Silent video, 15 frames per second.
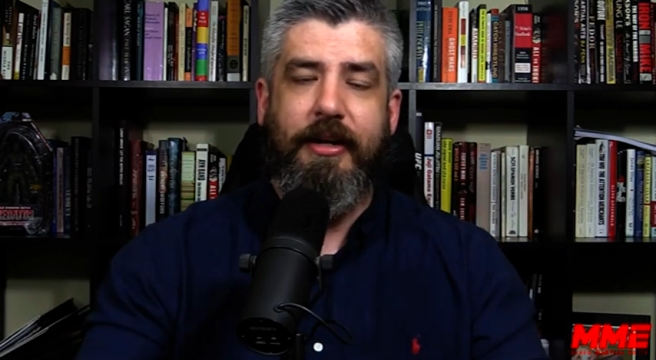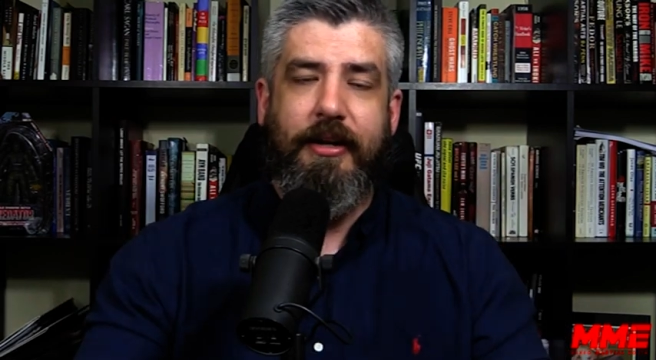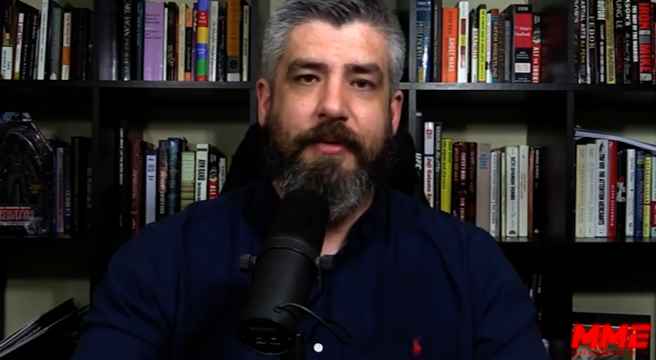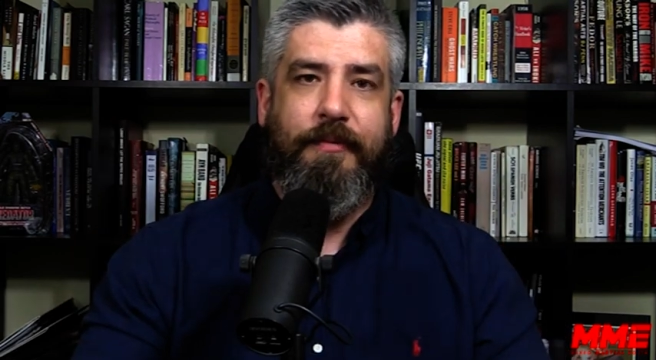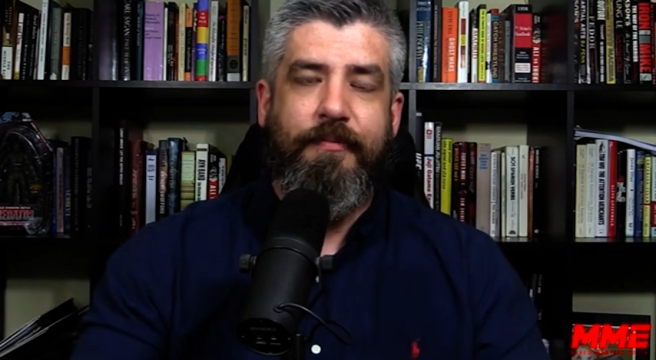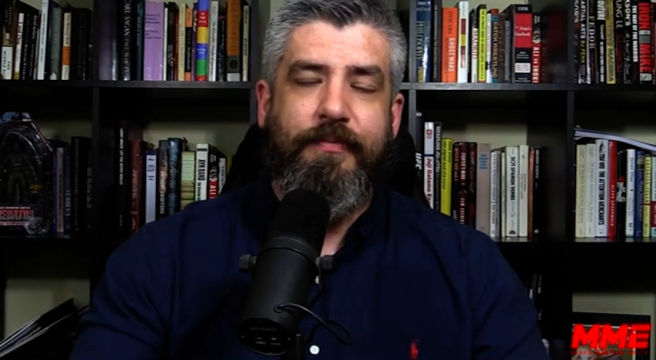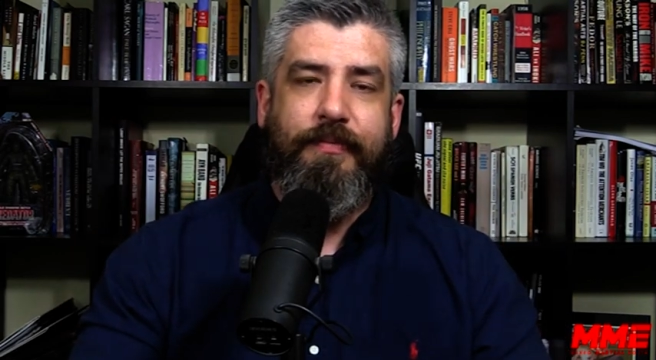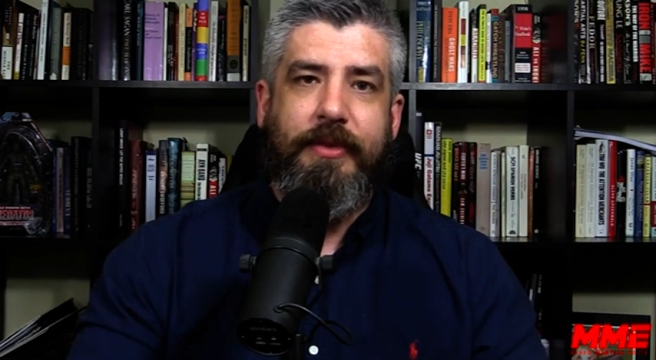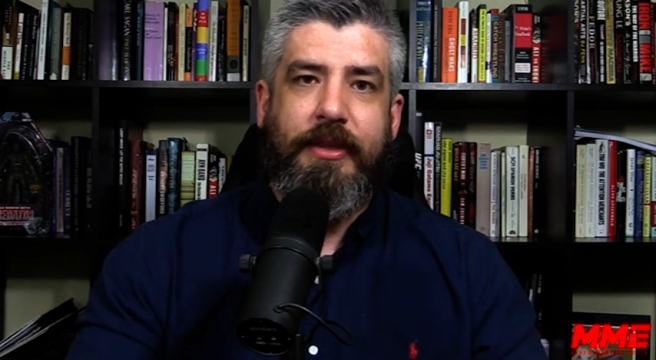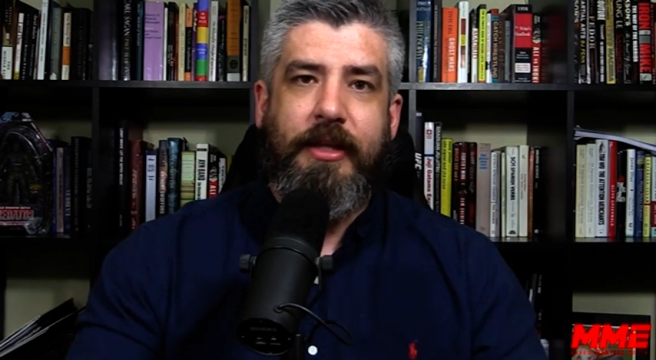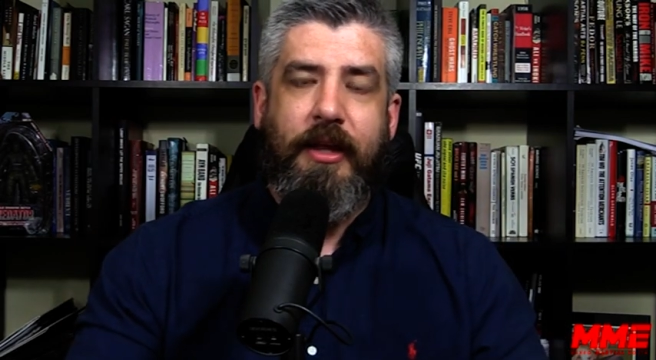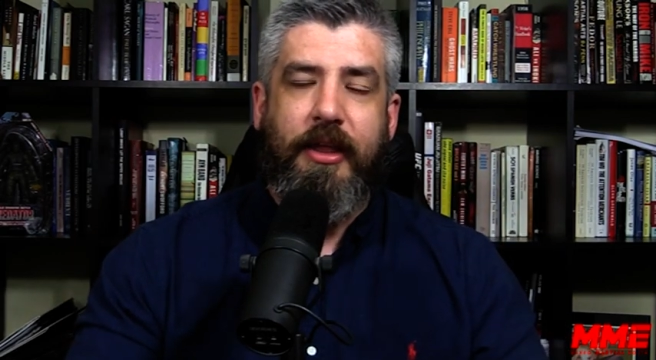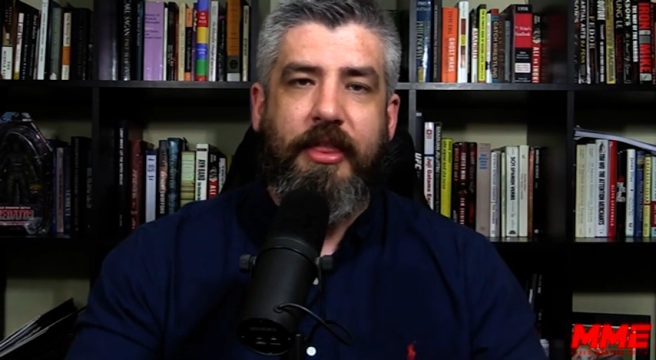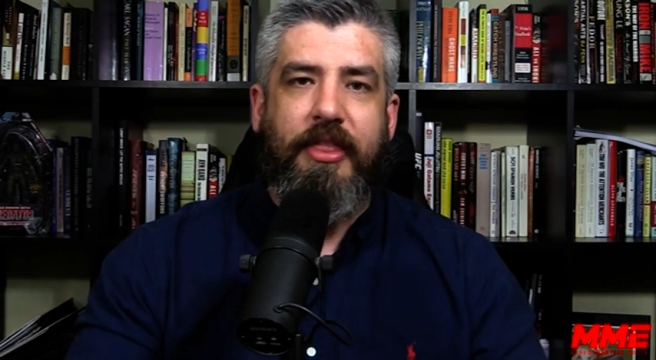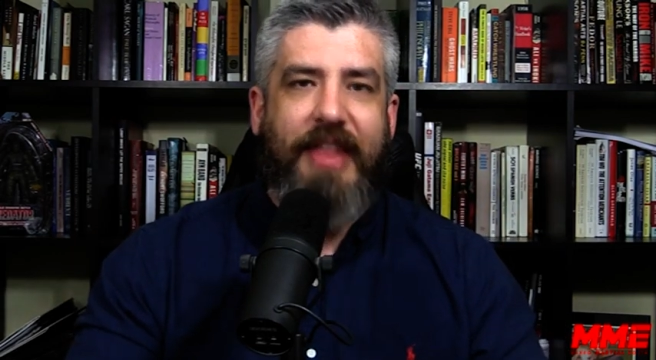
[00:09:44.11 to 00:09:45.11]
Check his
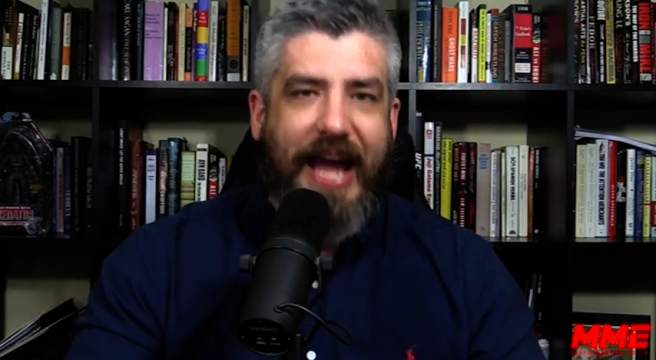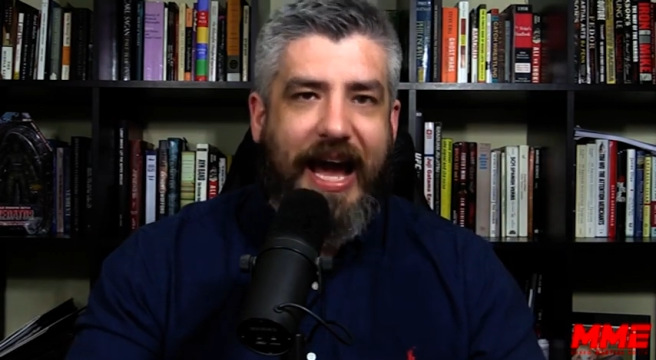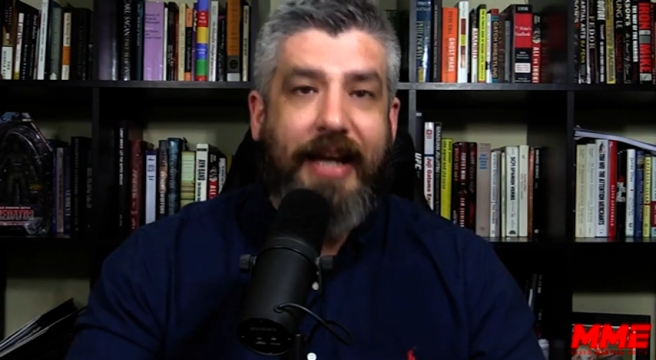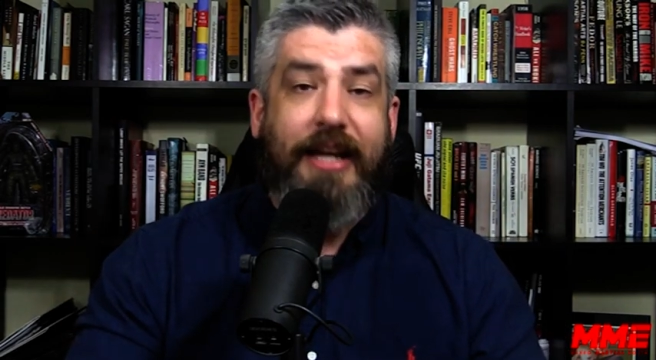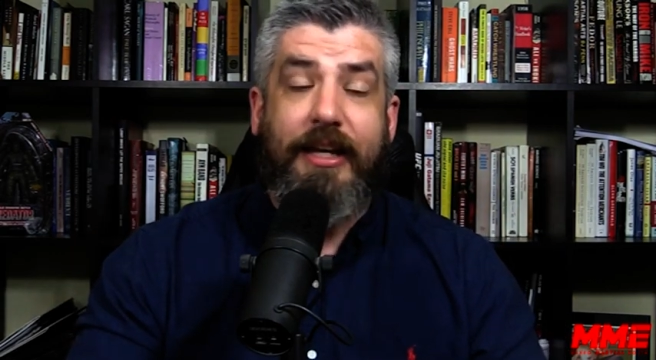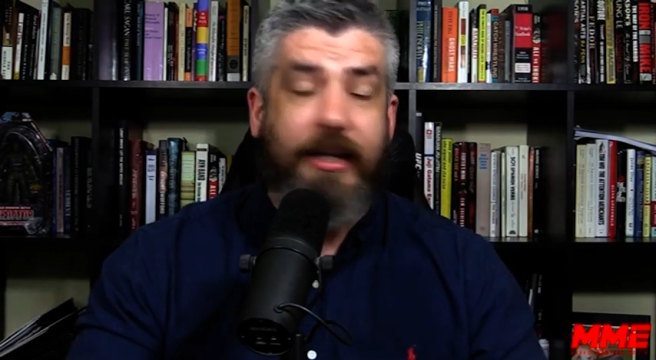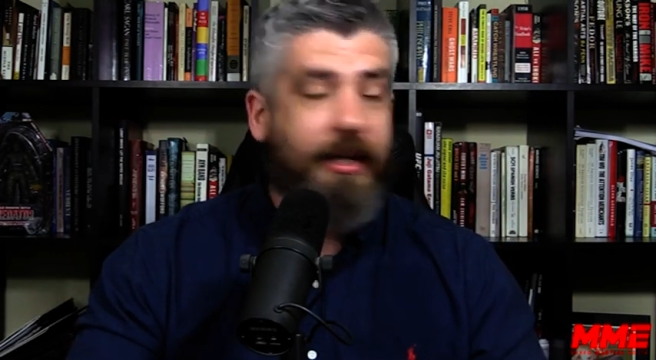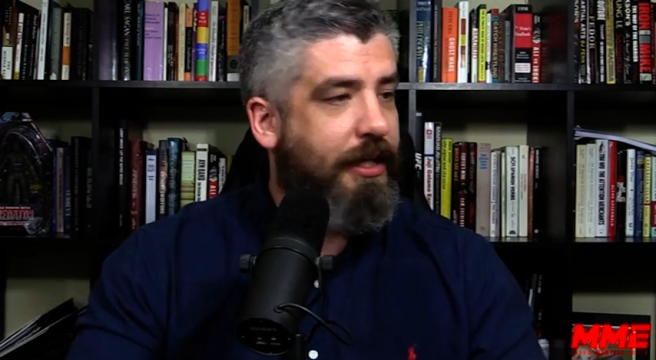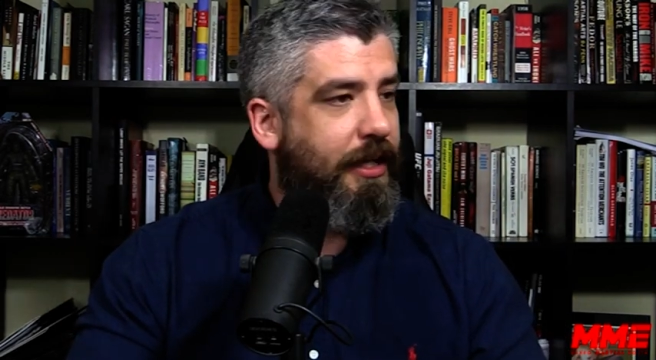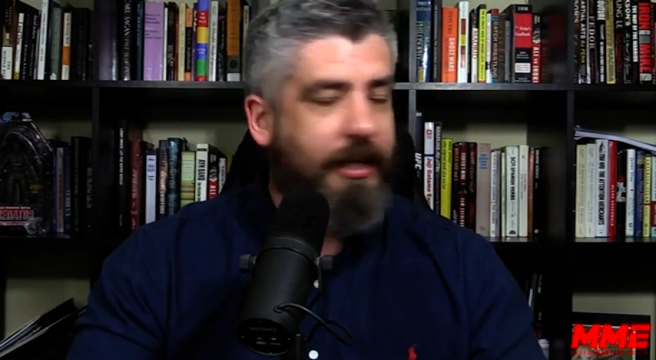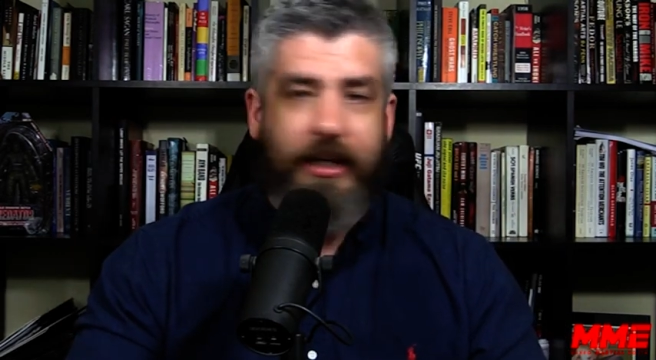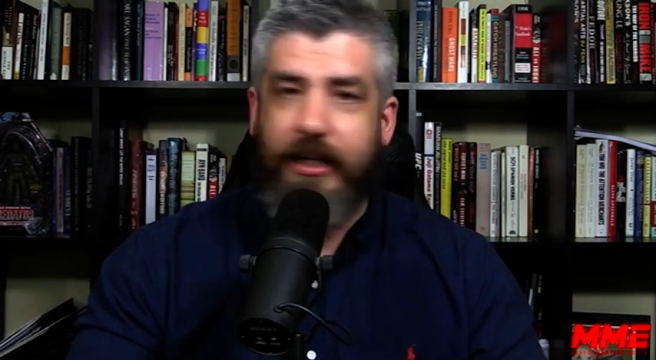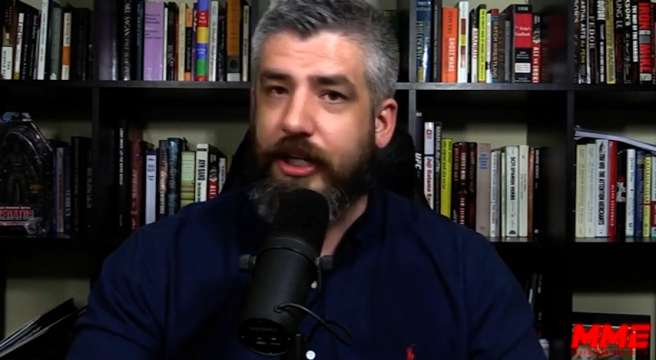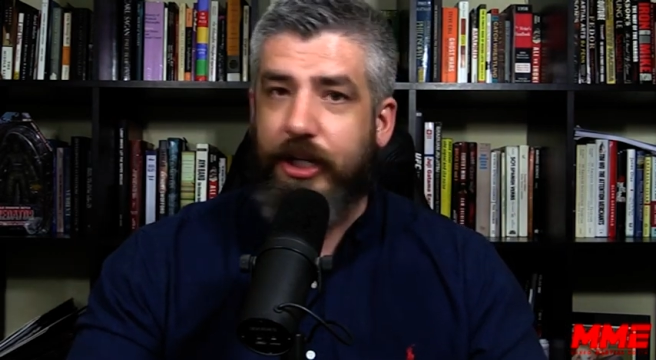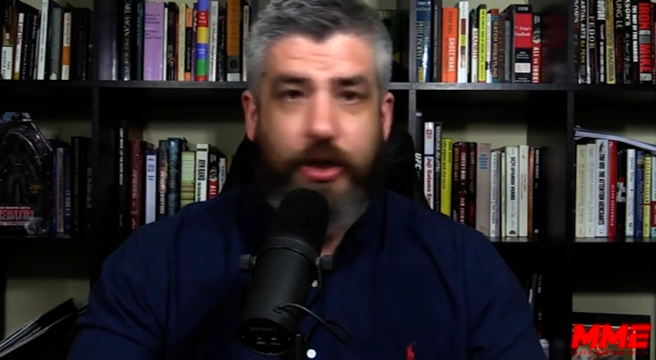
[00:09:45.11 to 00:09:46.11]
channel for sure
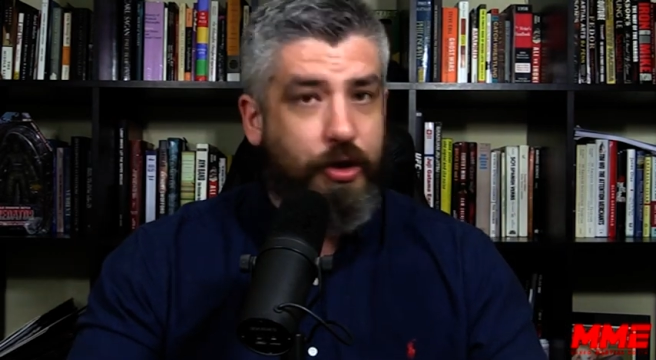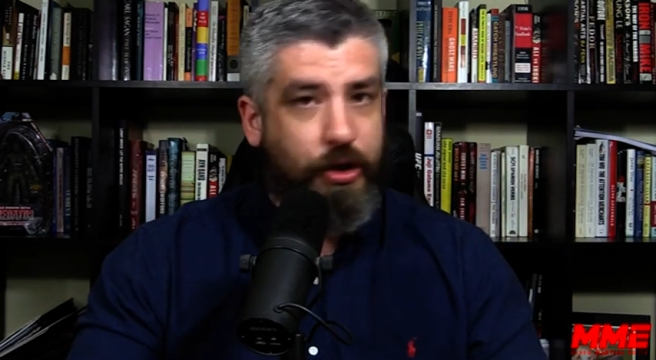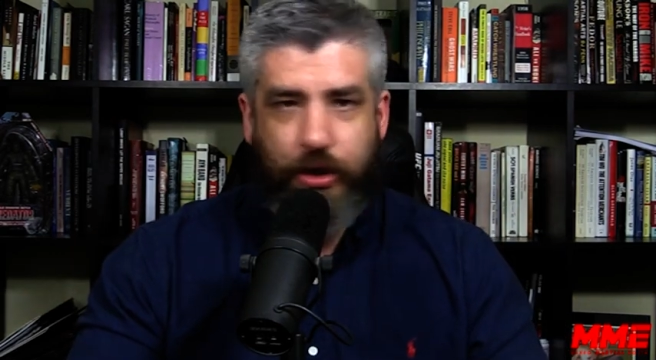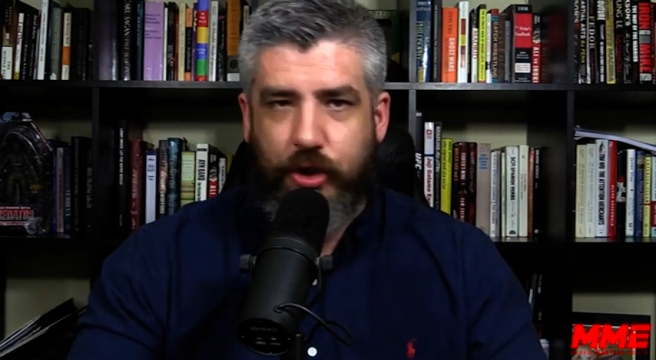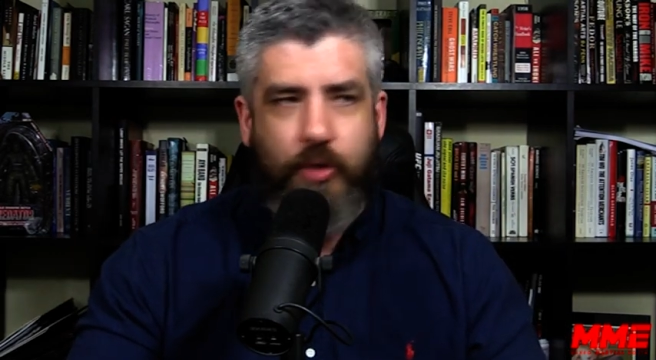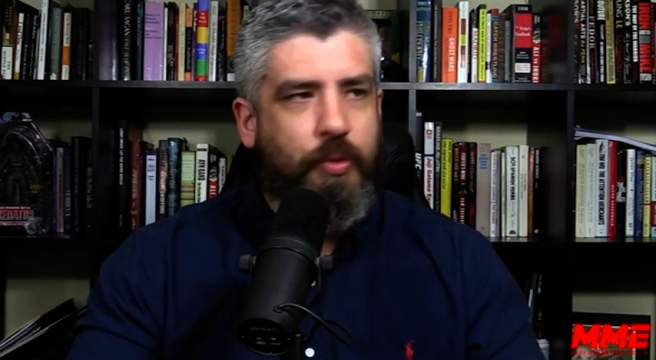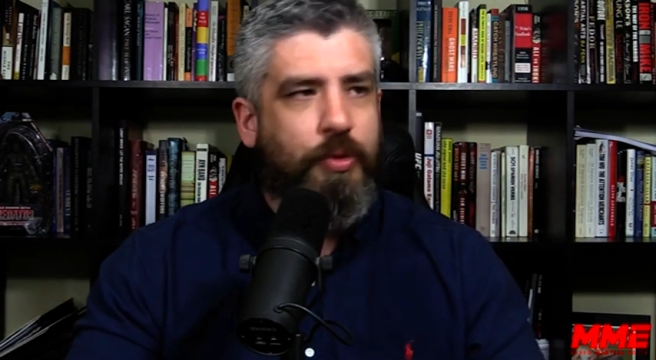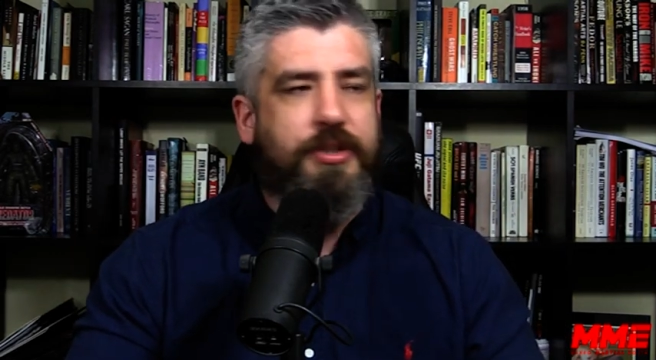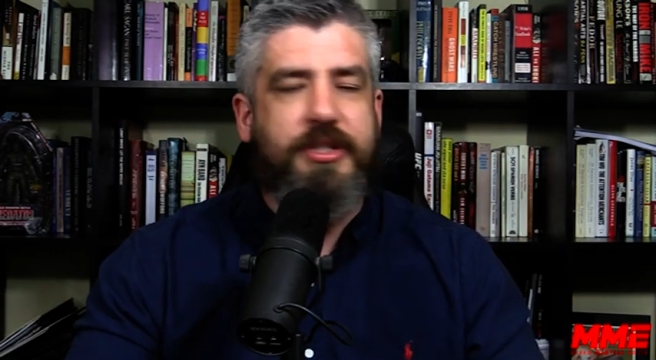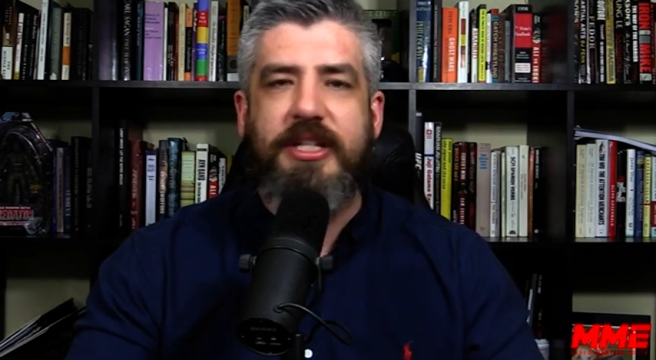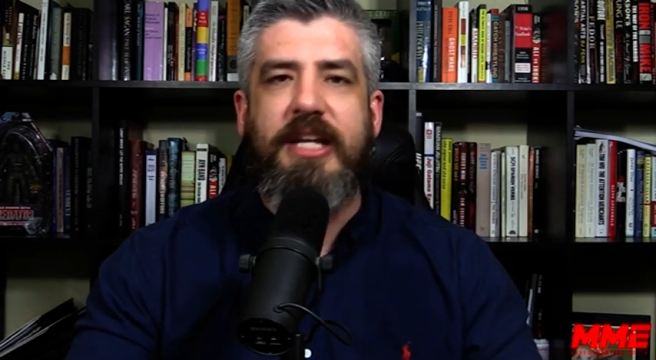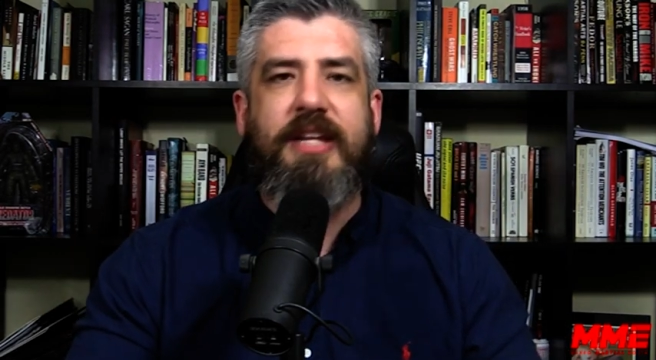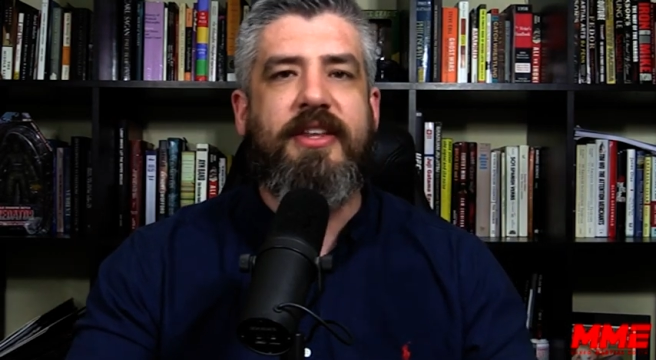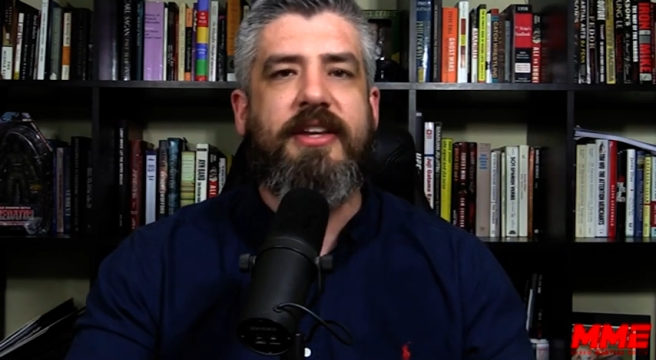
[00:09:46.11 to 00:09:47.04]
for some awesome,